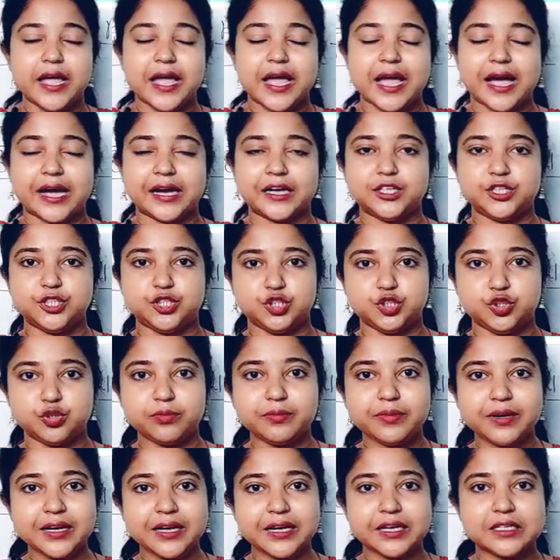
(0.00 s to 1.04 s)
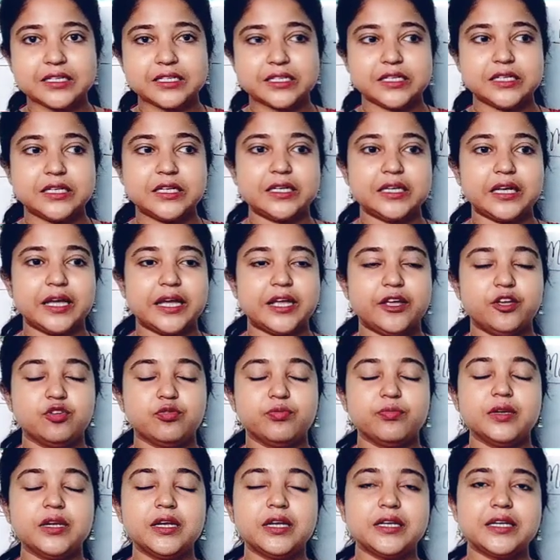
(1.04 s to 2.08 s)
And humility
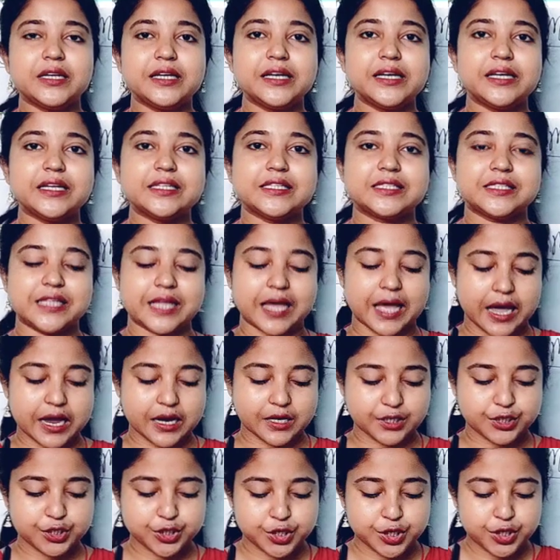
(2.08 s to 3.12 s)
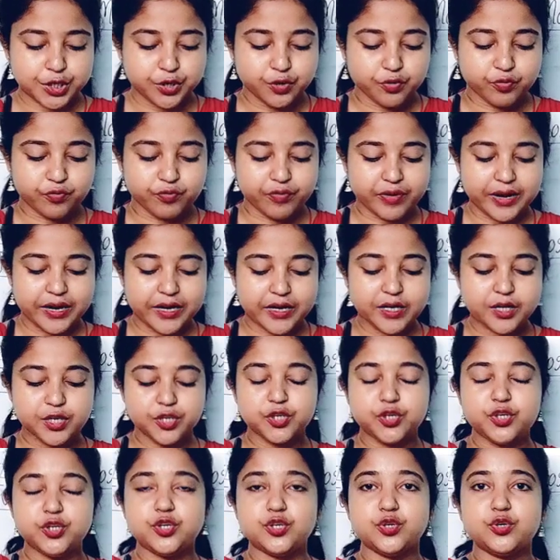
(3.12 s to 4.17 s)
is that when
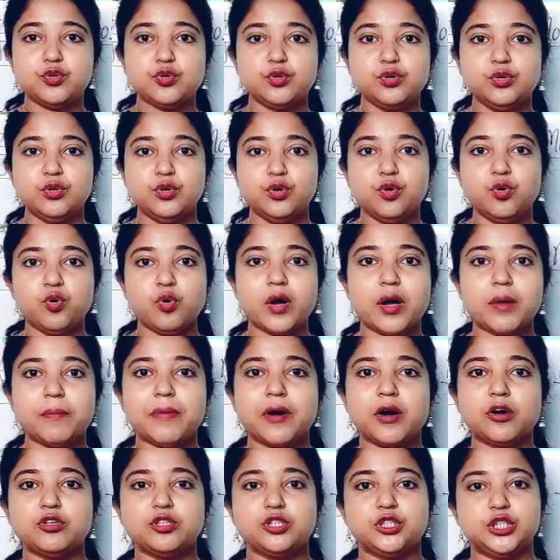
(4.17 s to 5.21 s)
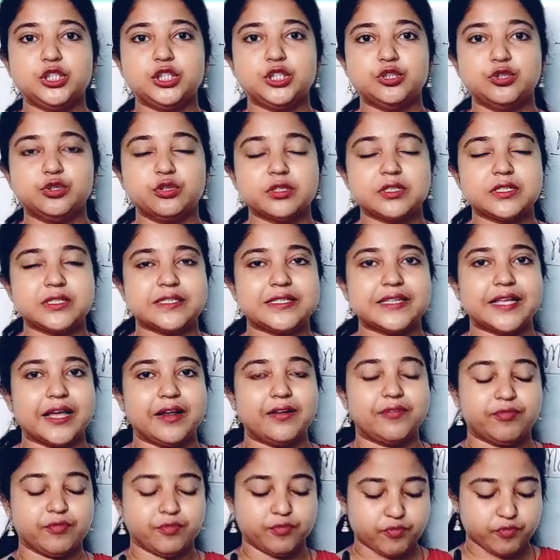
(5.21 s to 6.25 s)
you know about
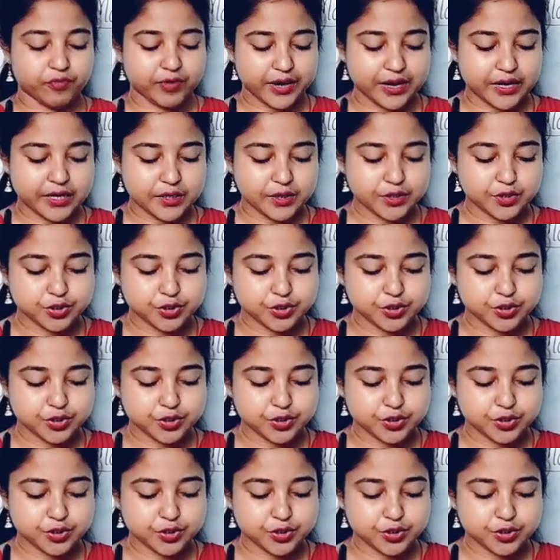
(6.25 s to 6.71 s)
yourself, when